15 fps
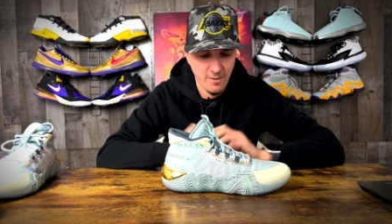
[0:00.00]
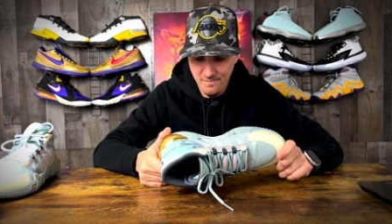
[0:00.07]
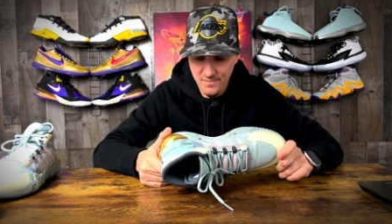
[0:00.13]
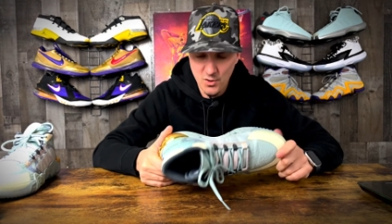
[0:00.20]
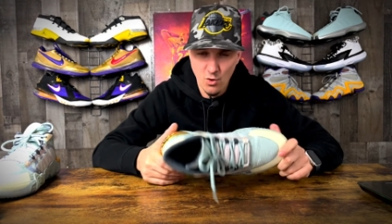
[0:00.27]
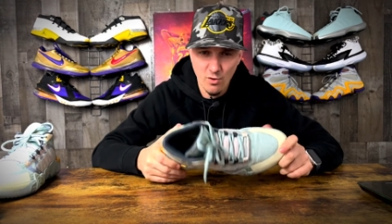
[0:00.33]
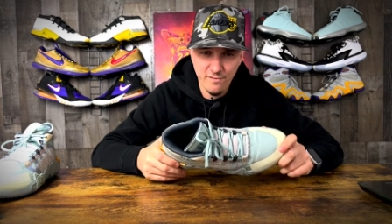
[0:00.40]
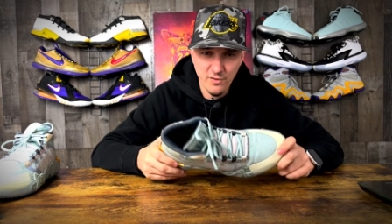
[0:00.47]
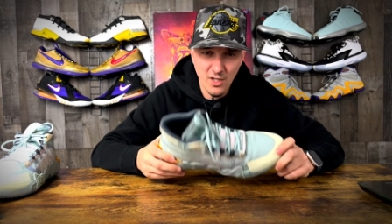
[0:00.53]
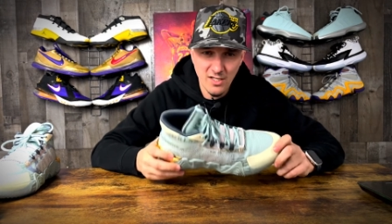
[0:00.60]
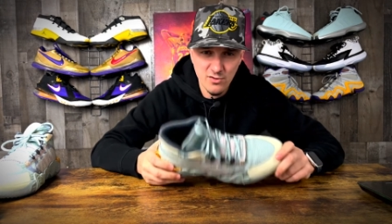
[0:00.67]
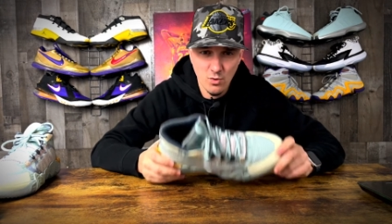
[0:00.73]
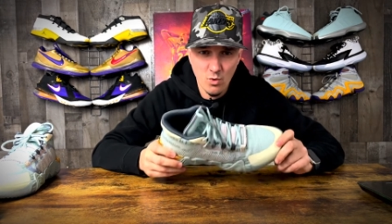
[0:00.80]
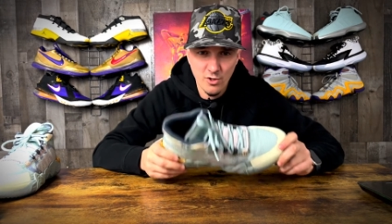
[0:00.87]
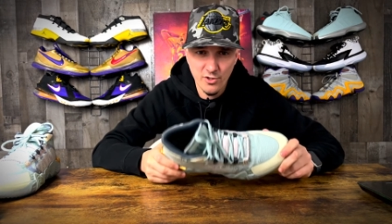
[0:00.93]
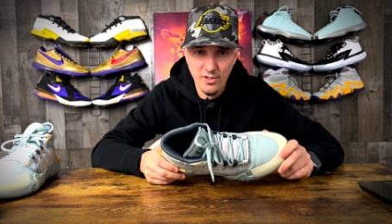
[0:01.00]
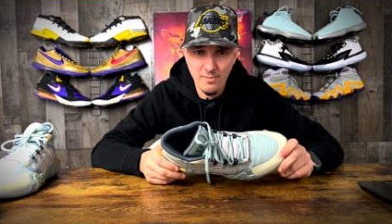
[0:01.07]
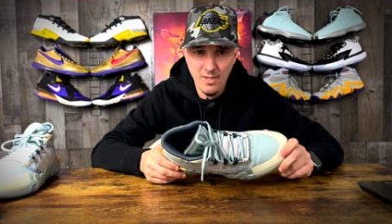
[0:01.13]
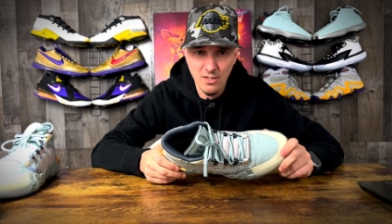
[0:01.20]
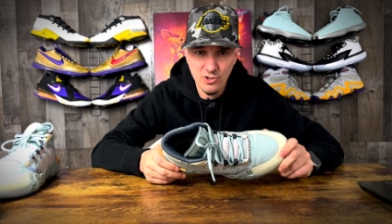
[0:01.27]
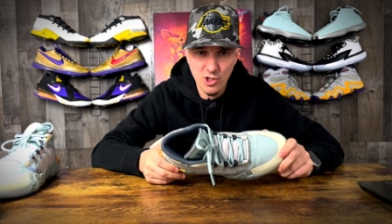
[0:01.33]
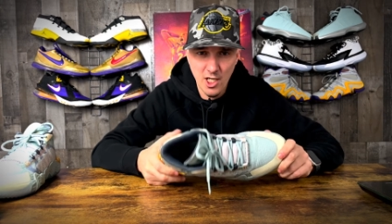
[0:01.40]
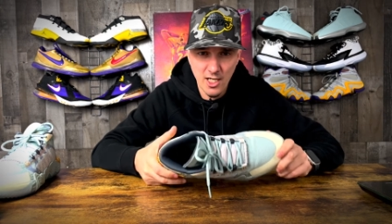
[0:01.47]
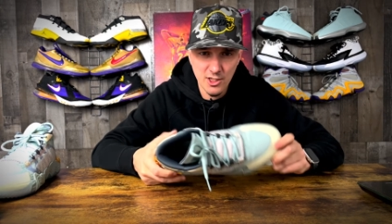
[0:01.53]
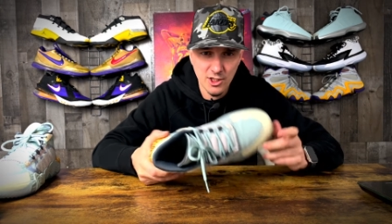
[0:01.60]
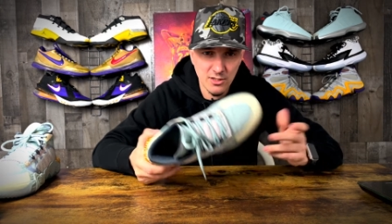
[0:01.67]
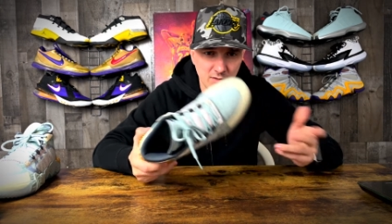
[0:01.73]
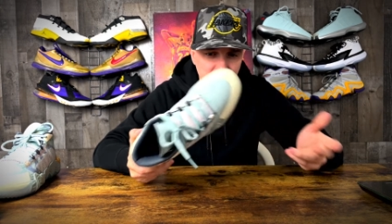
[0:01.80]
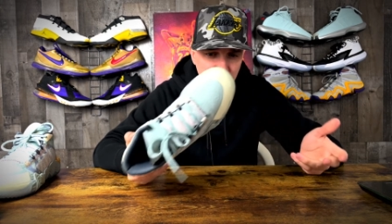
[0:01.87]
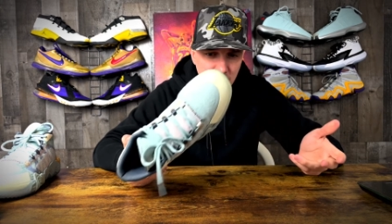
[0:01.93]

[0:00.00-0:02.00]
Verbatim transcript: So if you guys are wondering about traction,